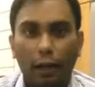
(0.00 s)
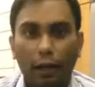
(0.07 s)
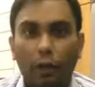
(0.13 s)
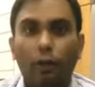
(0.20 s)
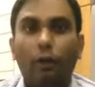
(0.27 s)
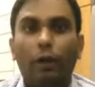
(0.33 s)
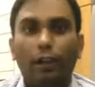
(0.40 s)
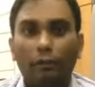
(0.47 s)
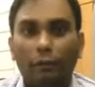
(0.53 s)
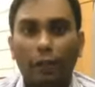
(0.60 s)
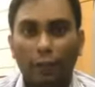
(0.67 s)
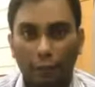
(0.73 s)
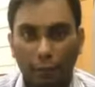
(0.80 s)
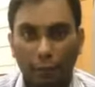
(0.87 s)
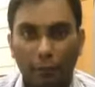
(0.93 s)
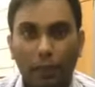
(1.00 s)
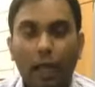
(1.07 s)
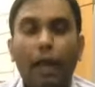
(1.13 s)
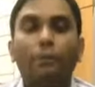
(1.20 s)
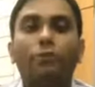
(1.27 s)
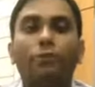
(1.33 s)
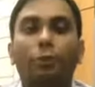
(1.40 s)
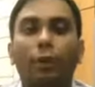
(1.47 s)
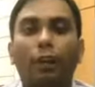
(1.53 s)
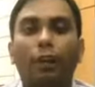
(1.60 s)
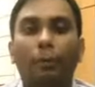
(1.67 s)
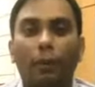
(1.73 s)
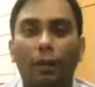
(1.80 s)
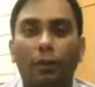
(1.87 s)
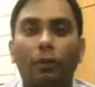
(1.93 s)
Hello and welcome. I'm
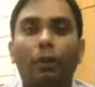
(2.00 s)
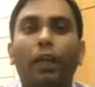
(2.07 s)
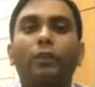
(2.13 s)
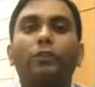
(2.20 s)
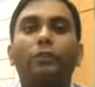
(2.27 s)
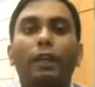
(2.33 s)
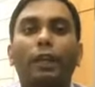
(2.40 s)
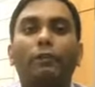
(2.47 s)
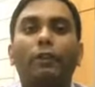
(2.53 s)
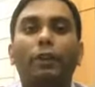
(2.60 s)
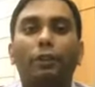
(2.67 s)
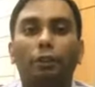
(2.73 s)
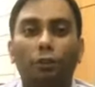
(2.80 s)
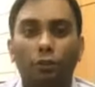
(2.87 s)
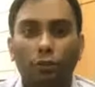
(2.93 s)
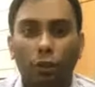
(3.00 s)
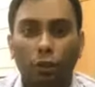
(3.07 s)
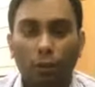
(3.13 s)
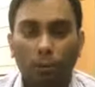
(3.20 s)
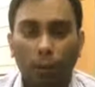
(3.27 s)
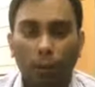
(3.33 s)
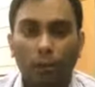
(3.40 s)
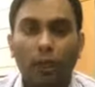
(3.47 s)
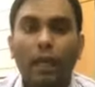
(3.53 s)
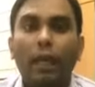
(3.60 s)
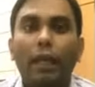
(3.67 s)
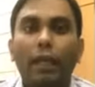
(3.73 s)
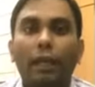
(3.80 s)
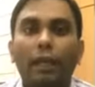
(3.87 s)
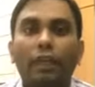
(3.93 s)
Joel Ribello, and today we are going to talk about
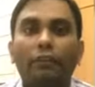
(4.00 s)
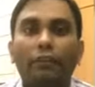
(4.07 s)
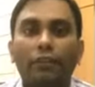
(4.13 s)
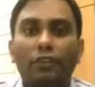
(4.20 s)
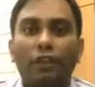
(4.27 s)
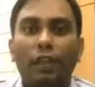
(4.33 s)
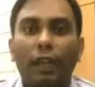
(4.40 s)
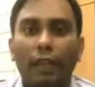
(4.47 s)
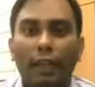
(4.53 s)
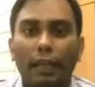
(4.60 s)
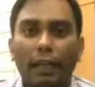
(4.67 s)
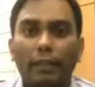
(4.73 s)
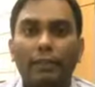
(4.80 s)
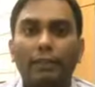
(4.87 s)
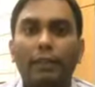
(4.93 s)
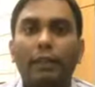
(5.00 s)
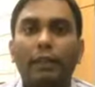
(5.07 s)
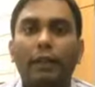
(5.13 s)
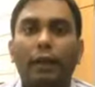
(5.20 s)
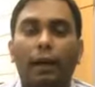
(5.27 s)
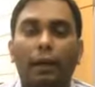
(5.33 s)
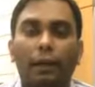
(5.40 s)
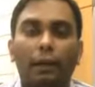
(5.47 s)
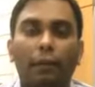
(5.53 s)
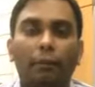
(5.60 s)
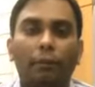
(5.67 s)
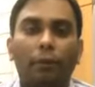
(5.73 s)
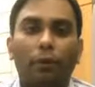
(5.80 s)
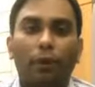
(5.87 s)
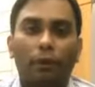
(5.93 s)
Kingfisher Airlines
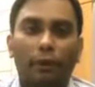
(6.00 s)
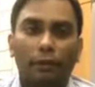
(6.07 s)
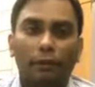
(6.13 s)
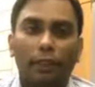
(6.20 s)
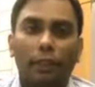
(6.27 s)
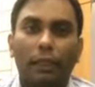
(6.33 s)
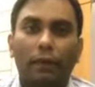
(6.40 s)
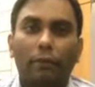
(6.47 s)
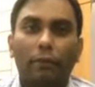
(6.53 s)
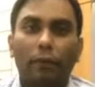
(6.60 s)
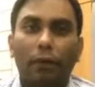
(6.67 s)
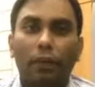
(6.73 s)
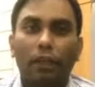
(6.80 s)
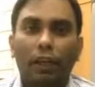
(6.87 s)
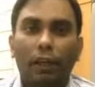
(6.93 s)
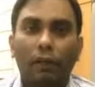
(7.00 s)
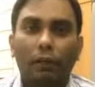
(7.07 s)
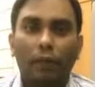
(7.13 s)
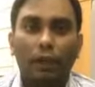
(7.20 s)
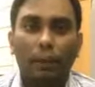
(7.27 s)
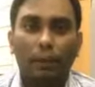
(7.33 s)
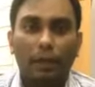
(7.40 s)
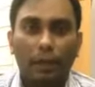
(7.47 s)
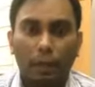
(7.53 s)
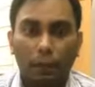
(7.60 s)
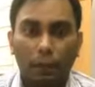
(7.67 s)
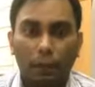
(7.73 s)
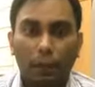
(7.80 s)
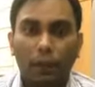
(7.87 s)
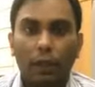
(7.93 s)
employee count coming
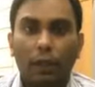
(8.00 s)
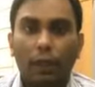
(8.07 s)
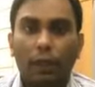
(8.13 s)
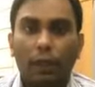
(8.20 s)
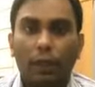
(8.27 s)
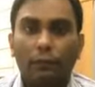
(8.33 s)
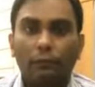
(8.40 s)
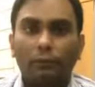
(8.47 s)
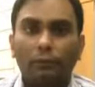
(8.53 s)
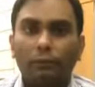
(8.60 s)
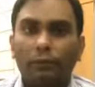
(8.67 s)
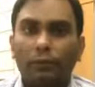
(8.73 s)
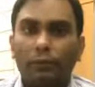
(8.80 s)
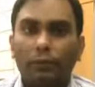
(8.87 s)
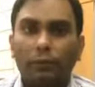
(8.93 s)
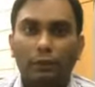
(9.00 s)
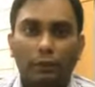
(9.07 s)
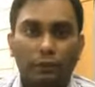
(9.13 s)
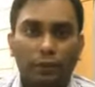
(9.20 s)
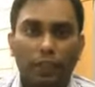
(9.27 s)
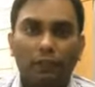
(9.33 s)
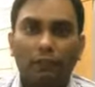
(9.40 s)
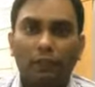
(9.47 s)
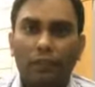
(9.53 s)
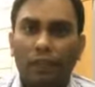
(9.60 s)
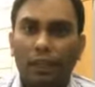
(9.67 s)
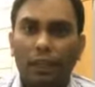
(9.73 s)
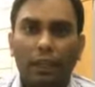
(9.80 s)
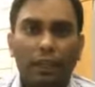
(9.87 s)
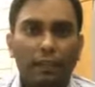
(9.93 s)
down.
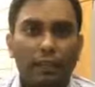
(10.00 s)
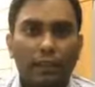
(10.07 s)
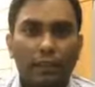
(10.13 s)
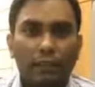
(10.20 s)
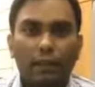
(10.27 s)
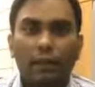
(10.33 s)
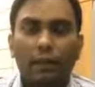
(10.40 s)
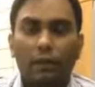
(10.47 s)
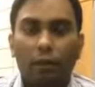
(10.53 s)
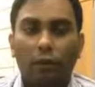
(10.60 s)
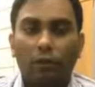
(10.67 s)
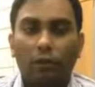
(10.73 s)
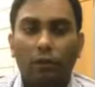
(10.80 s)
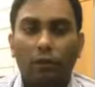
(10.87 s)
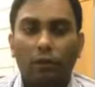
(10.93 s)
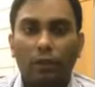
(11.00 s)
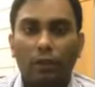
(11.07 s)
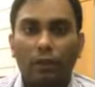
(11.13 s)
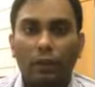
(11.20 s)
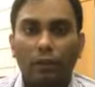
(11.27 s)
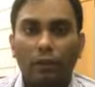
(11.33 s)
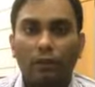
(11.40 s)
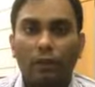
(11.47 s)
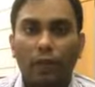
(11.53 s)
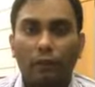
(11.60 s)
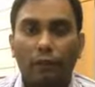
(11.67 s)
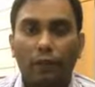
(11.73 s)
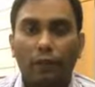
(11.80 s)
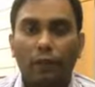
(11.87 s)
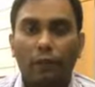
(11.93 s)
Kingfisher Airlines has lost about
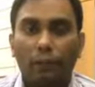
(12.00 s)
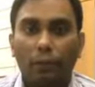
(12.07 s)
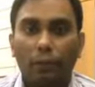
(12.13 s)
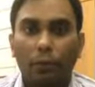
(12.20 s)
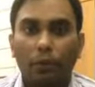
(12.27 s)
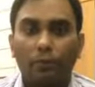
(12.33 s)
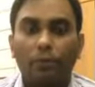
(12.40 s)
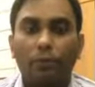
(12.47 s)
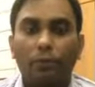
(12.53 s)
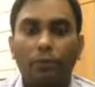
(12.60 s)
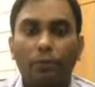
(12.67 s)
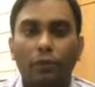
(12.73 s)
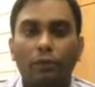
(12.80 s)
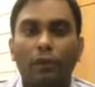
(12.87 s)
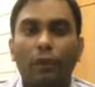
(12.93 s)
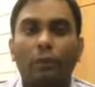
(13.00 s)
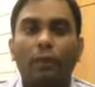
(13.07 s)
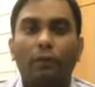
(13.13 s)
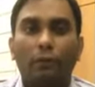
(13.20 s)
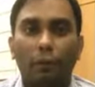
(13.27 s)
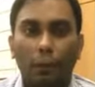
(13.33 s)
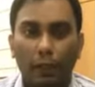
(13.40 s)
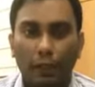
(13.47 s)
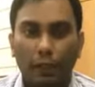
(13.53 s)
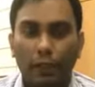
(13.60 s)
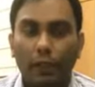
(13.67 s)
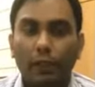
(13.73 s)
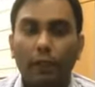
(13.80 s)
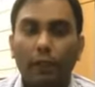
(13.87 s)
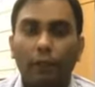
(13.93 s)
3,500 employees. Most of them have
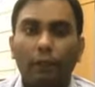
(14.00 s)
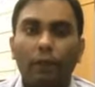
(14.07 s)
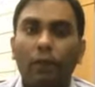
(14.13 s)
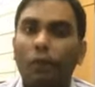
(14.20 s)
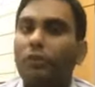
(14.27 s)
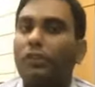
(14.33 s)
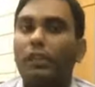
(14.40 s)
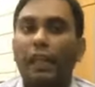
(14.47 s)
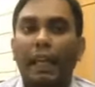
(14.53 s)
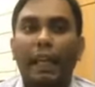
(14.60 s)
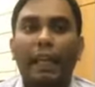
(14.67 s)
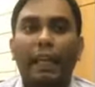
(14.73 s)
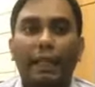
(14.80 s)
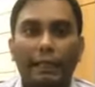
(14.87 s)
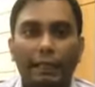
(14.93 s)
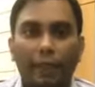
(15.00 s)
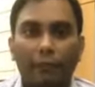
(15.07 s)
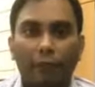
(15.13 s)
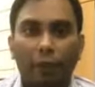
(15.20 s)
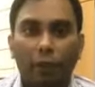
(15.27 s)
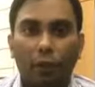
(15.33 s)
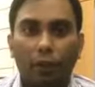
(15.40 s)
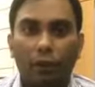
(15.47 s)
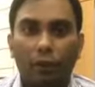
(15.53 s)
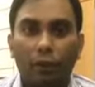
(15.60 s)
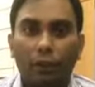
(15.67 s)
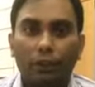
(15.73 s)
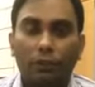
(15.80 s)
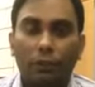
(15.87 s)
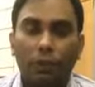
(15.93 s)
quit because the airline, as we all
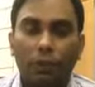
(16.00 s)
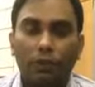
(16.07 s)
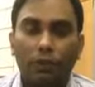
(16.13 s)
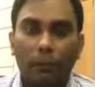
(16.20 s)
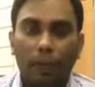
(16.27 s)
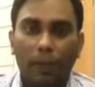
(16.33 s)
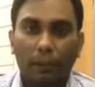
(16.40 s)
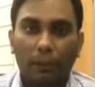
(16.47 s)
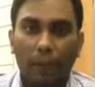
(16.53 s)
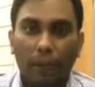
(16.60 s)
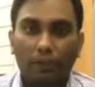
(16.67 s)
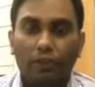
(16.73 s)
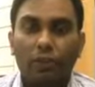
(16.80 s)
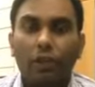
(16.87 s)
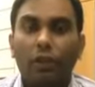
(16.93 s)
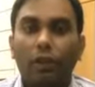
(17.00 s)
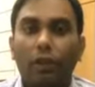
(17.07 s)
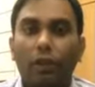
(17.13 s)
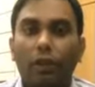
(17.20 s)
know, is going through a bad patch.